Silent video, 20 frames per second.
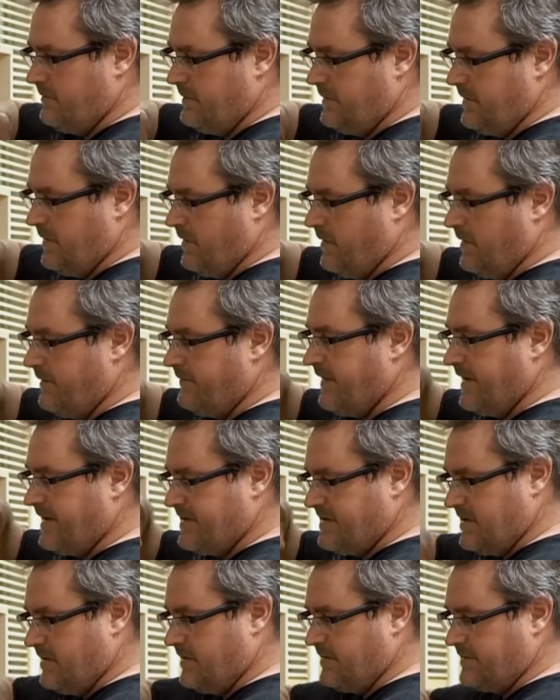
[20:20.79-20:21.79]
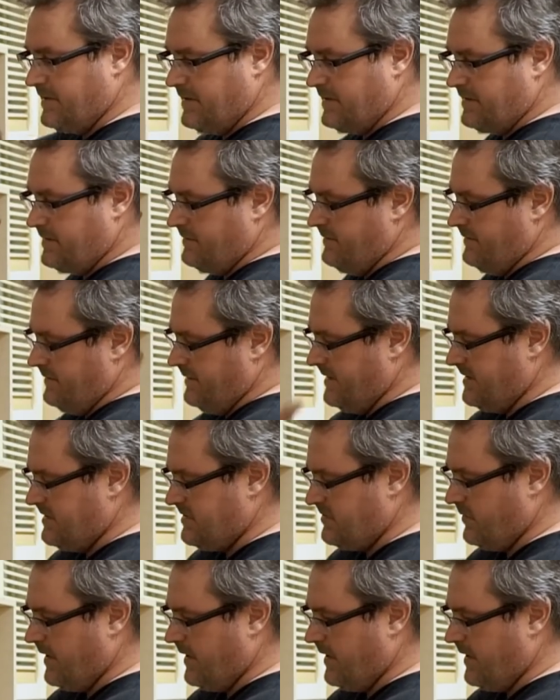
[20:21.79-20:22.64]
you know, if I tilt it this